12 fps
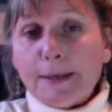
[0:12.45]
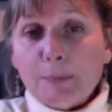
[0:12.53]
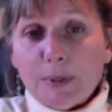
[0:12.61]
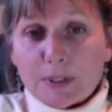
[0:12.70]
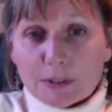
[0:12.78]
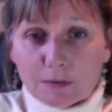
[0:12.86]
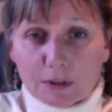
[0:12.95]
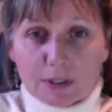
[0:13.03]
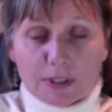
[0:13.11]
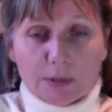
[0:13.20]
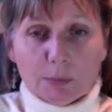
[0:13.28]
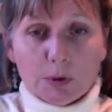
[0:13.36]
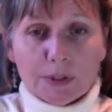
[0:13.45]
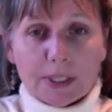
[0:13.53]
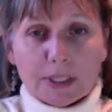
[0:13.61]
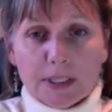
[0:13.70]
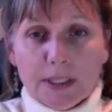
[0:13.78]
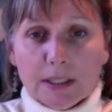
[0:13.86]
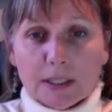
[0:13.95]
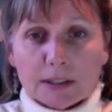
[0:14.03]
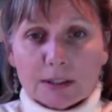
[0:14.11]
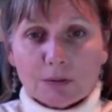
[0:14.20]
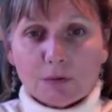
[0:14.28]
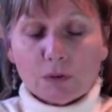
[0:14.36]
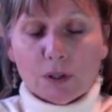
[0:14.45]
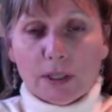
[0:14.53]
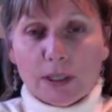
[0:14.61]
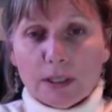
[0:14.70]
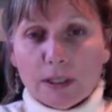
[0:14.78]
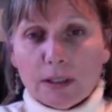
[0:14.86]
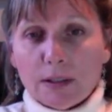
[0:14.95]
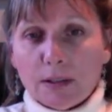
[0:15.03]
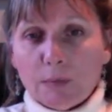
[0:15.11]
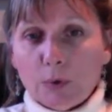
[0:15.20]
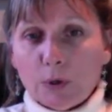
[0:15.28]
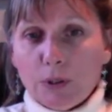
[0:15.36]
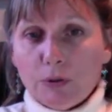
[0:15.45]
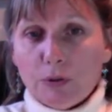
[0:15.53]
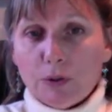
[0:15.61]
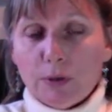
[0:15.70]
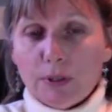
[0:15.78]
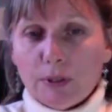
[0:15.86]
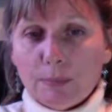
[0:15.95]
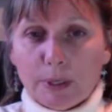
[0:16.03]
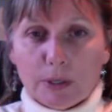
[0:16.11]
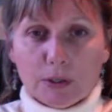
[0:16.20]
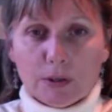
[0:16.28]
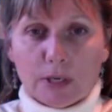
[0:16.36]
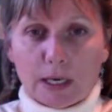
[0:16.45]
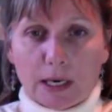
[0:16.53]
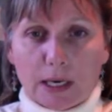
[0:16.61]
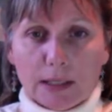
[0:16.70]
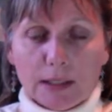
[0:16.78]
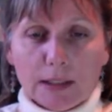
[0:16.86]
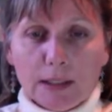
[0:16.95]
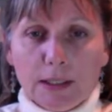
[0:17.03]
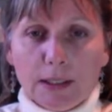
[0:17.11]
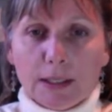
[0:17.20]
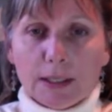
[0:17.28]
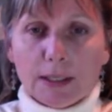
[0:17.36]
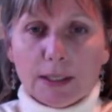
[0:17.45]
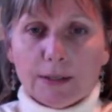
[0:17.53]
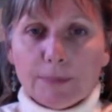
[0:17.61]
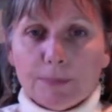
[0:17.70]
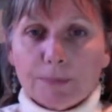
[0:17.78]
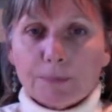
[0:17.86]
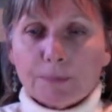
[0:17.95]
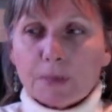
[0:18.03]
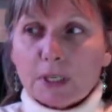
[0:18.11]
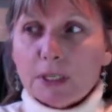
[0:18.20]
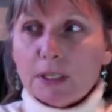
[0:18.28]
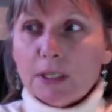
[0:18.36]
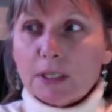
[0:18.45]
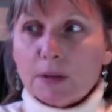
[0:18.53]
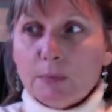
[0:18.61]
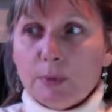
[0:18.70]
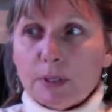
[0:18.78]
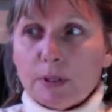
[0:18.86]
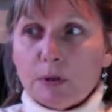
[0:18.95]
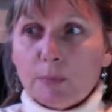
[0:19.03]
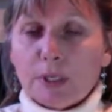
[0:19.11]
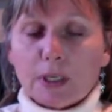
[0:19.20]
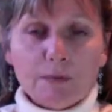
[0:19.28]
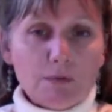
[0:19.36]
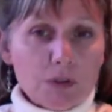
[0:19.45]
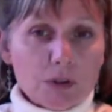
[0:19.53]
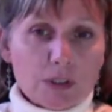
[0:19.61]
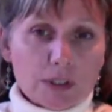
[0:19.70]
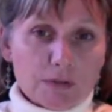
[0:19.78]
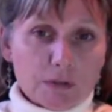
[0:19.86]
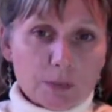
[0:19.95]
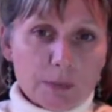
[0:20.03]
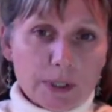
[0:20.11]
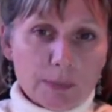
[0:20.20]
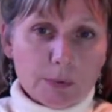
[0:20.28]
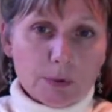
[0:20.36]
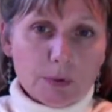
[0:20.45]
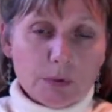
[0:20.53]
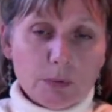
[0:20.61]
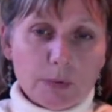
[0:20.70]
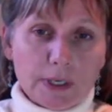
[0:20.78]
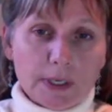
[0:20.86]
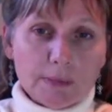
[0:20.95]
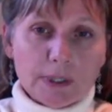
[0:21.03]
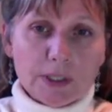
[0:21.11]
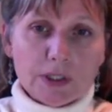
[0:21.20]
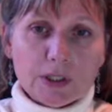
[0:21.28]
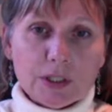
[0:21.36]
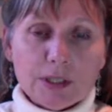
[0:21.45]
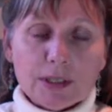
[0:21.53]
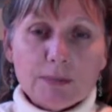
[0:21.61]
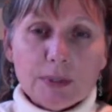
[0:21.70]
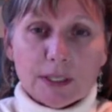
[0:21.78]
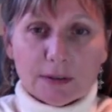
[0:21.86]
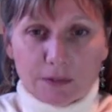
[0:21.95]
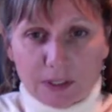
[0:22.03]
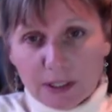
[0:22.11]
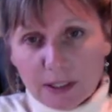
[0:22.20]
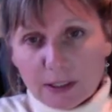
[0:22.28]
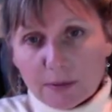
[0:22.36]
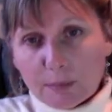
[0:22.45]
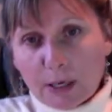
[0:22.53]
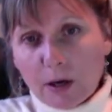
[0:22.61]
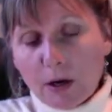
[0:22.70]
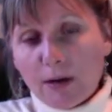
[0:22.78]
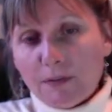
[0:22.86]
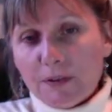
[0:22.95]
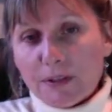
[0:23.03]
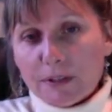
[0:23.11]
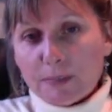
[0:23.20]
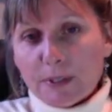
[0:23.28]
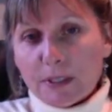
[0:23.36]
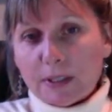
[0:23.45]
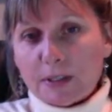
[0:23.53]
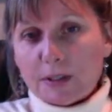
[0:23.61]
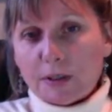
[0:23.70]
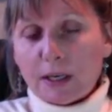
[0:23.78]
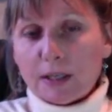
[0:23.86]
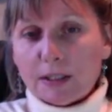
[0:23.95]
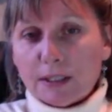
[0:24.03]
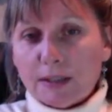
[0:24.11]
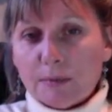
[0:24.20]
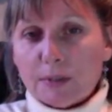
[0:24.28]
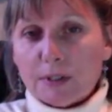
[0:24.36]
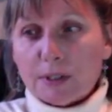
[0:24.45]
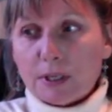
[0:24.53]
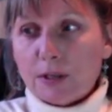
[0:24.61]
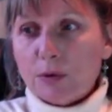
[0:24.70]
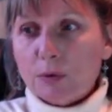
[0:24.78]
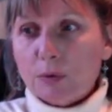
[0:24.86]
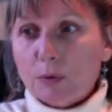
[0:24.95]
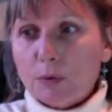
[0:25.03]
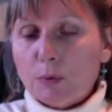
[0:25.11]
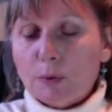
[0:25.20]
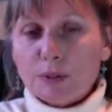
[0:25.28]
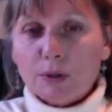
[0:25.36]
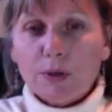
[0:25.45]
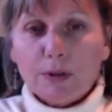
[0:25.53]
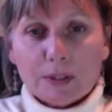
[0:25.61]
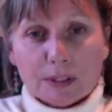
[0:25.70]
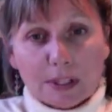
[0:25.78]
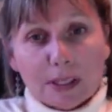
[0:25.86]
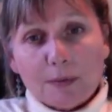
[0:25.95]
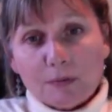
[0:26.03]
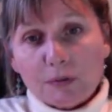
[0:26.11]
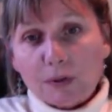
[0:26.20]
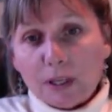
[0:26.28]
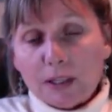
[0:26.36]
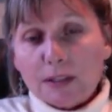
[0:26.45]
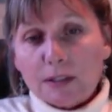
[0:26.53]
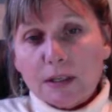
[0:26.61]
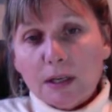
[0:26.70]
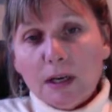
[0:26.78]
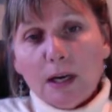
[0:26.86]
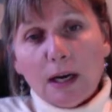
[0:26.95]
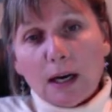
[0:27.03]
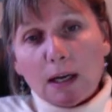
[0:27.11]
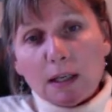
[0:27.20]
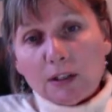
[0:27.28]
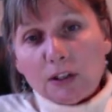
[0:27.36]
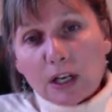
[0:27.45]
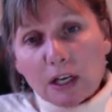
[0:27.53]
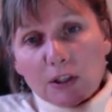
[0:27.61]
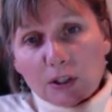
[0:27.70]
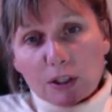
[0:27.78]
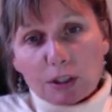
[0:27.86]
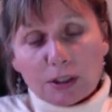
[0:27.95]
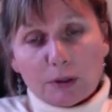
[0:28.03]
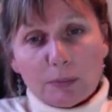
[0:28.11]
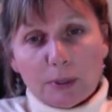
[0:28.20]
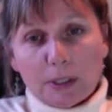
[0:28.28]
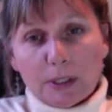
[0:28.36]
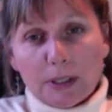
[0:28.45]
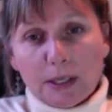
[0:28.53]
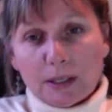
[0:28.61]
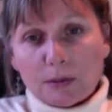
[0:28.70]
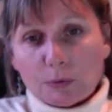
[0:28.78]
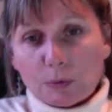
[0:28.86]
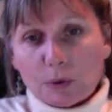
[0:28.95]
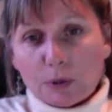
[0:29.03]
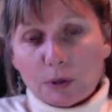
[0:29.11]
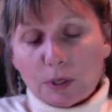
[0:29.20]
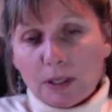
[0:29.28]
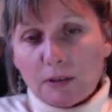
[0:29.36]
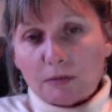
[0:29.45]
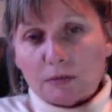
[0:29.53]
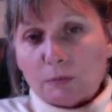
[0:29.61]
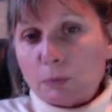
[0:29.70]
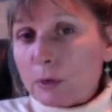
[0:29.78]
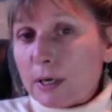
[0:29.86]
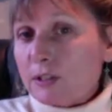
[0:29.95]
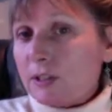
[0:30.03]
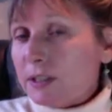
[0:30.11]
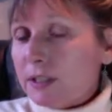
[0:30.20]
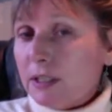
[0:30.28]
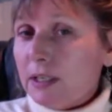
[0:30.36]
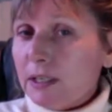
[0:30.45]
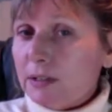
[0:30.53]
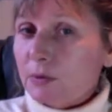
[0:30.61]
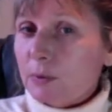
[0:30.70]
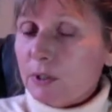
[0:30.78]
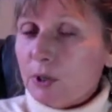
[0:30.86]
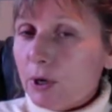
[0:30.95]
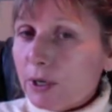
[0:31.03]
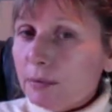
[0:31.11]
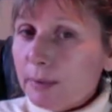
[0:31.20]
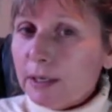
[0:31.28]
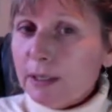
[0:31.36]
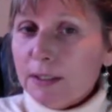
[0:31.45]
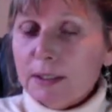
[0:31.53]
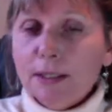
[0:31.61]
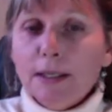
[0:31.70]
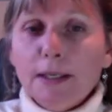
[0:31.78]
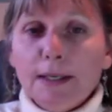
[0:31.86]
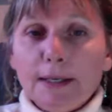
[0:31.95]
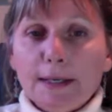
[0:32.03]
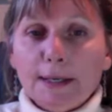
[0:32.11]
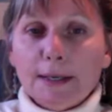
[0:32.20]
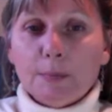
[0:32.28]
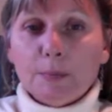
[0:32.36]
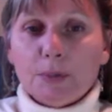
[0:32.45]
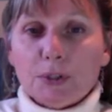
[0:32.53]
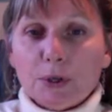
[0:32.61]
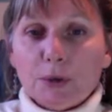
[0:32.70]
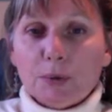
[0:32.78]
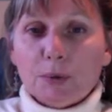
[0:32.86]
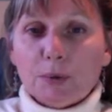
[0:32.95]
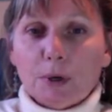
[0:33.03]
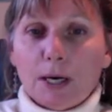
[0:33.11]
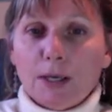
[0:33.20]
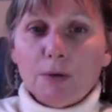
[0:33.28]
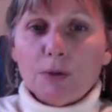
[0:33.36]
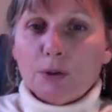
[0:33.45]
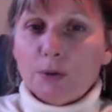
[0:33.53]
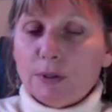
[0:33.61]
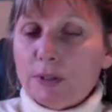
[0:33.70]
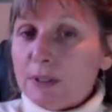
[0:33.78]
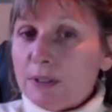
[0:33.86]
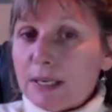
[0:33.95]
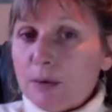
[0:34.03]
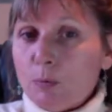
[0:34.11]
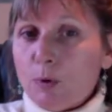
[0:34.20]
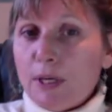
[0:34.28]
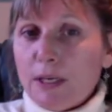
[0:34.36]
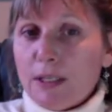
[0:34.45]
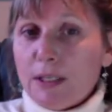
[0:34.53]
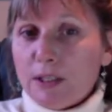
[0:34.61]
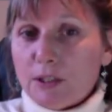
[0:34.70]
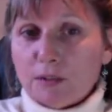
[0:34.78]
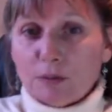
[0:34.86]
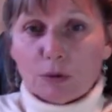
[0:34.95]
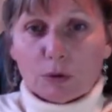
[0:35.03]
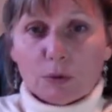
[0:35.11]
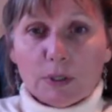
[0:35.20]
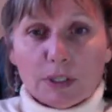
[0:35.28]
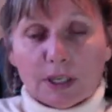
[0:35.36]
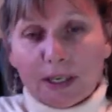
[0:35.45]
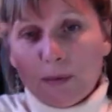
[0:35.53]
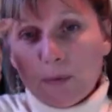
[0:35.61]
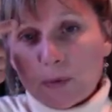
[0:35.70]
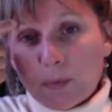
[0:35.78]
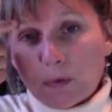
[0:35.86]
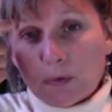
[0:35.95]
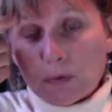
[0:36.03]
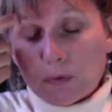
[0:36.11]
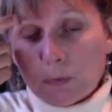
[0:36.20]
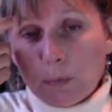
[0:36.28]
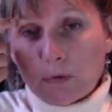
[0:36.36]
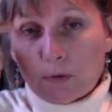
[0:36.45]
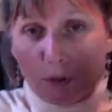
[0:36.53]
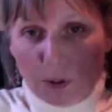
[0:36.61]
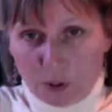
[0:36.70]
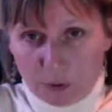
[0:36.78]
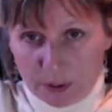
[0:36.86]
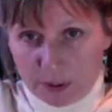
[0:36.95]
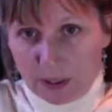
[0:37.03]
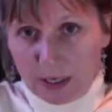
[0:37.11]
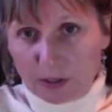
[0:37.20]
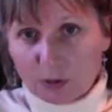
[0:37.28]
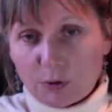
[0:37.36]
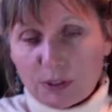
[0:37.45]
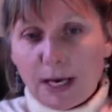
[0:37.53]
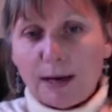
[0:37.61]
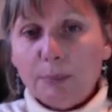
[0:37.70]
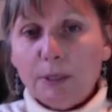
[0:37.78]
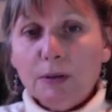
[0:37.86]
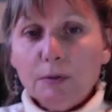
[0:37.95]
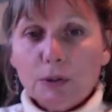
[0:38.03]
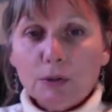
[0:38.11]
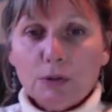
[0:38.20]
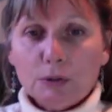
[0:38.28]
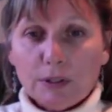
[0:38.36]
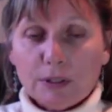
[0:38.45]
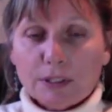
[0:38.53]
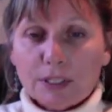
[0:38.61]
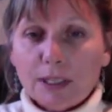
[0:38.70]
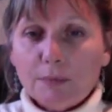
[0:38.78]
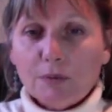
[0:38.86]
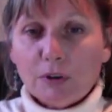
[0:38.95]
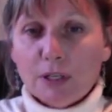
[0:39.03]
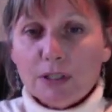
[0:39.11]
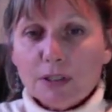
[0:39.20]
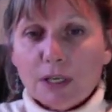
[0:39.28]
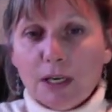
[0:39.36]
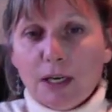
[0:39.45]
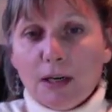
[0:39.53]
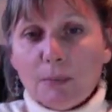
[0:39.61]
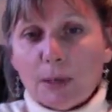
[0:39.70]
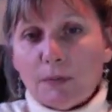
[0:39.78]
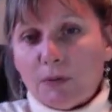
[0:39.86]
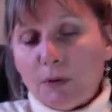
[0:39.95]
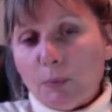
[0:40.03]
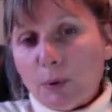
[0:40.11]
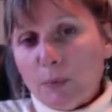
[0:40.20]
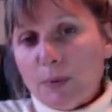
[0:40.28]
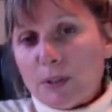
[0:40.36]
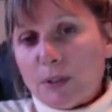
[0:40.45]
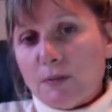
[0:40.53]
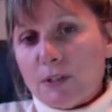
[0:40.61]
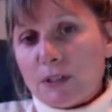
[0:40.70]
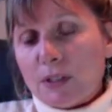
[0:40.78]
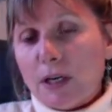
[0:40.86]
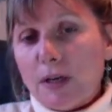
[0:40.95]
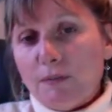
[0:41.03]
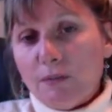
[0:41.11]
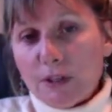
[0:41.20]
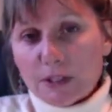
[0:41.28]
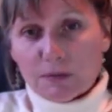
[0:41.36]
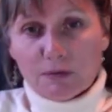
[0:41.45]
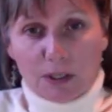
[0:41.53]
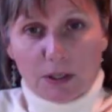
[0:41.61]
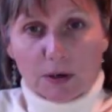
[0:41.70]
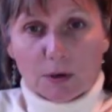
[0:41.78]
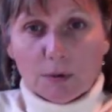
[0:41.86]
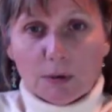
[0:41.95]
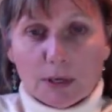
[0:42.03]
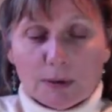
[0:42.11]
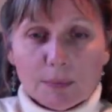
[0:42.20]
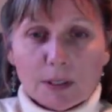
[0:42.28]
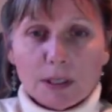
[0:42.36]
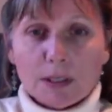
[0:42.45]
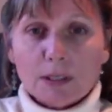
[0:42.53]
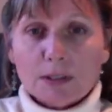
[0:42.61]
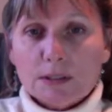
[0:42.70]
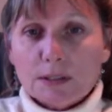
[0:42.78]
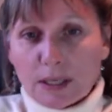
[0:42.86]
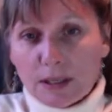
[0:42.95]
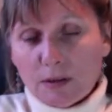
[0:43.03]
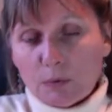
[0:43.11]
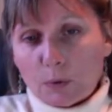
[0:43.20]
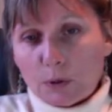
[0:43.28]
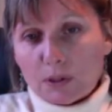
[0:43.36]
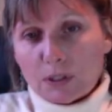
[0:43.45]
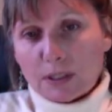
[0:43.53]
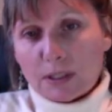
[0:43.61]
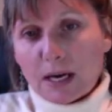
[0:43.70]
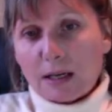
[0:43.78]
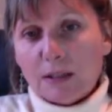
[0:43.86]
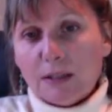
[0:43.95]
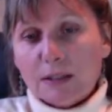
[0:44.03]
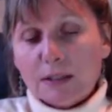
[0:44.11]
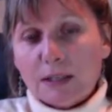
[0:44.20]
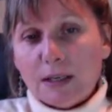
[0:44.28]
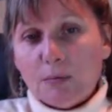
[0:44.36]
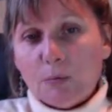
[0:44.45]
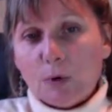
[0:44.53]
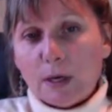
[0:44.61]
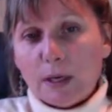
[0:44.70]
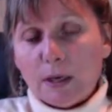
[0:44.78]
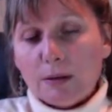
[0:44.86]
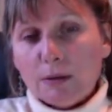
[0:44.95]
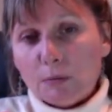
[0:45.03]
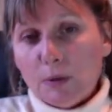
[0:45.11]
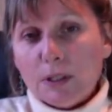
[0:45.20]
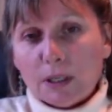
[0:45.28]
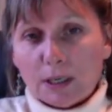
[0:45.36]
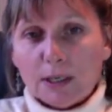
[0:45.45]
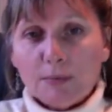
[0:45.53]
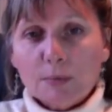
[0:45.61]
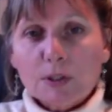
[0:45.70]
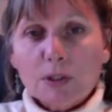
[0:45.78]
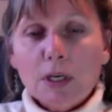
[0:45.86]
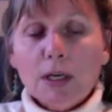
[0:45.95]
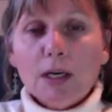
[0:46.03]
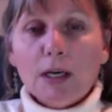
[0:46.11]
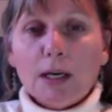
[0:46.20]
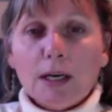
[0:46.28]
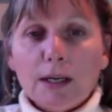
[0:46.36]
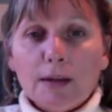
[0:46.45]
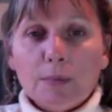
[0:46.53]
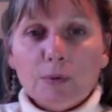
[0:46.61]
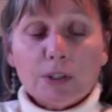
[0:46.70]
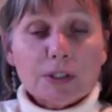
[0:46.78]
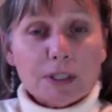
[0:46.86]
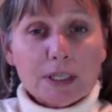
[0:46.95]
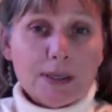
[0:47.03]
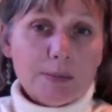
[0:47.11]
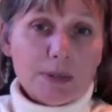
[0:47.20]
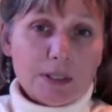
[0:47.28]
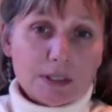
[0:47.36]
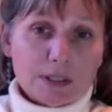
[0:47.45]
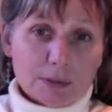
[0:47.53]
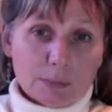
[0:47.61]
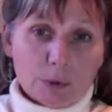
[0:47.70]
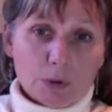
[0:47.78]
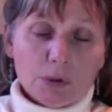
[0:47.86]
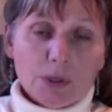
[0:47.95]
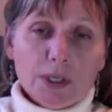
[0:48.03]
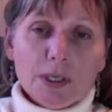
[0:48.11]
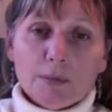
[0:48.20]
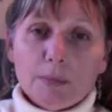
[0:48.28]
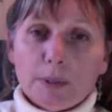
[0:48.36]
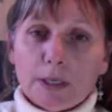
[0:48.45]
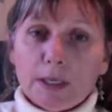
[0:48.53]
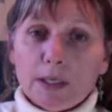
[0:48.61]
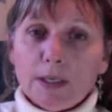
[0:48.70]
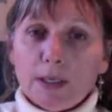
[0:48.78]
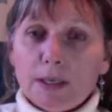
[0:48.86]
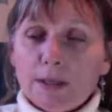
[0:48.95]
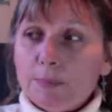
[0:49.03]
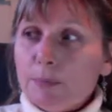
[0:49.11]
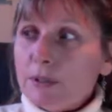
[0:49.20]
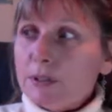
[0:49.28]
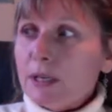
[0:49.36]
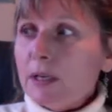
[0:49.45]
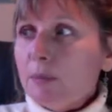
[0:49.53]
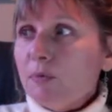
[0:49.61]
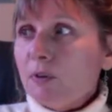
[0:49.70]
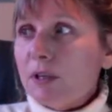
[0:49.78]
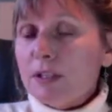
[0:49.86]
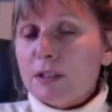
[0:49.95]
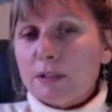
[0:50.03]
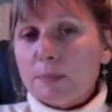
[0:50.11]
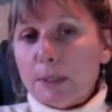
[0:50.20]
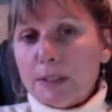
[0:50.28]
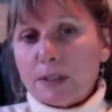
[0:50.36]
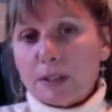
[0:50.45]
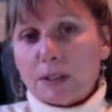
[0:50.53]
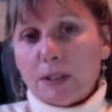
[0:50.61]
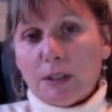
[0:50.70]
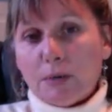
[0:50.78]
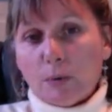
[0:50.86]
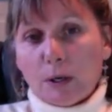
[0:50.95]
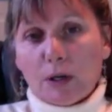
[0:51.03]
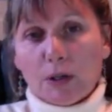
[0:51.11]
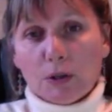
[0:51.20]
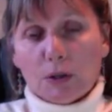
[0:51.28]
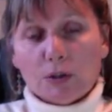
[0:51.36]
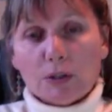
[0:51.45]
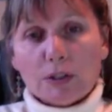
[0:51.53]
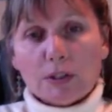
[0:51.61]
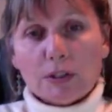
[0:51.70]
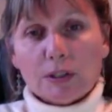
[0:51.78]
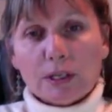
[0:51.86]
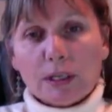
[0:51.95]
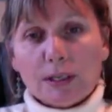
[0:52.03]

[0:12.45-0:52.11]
It's a very simple technique. It's free, and the more you do it, the better you get at it. It can be a little bit confusing for people when I'm teaching them EFT in my office because a lot of times as I go through what's called the setup phrase, I change it a little bit as we're kind of processing it as we talk about it. So I don't do it the same way each of the 3 times before you go into the actual tapping when you're doing the setup phrase. But for the purpose of this video, I'm going to say the words exactly the same way 3 times just to keep things simple. But the setup phrase is basically where you're just